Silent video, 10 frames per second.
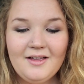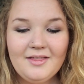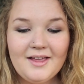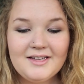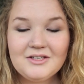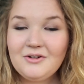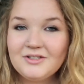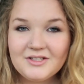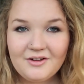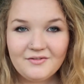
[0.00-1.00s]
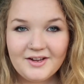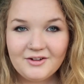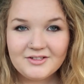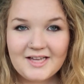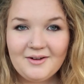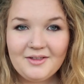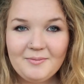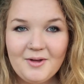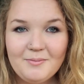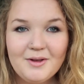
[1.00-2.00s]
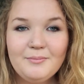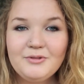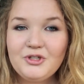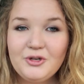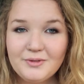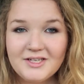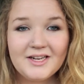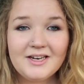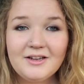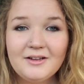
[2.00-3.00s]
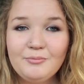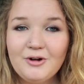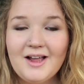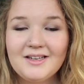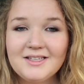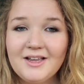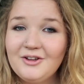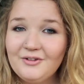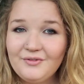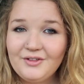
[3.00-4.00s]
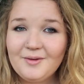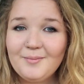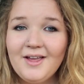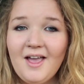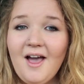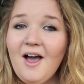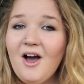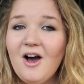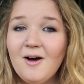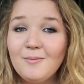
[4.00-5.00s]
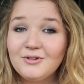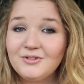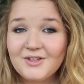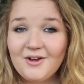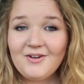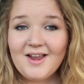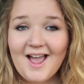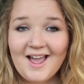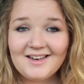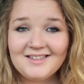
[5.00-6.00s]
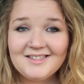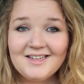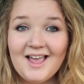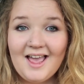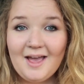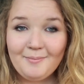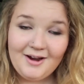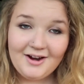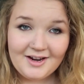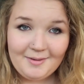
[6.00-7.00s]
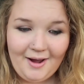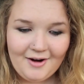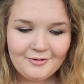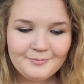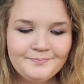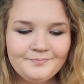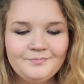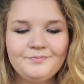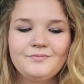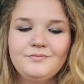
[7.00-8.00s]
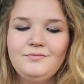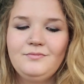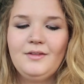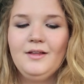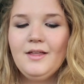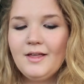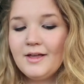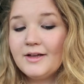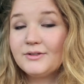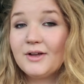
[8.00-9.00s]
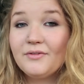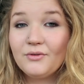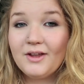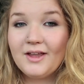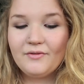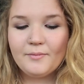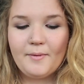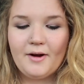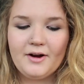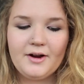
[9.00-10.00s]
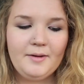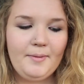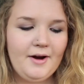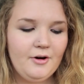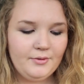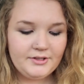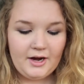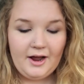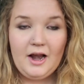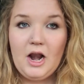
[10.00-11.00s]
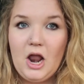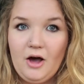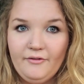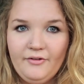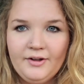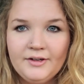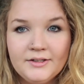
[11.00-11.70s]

there's lots of neons out at the moment. Two particular brands that are good for them are Models Own and American Apparel. So I have three here from American Apparel, which I love.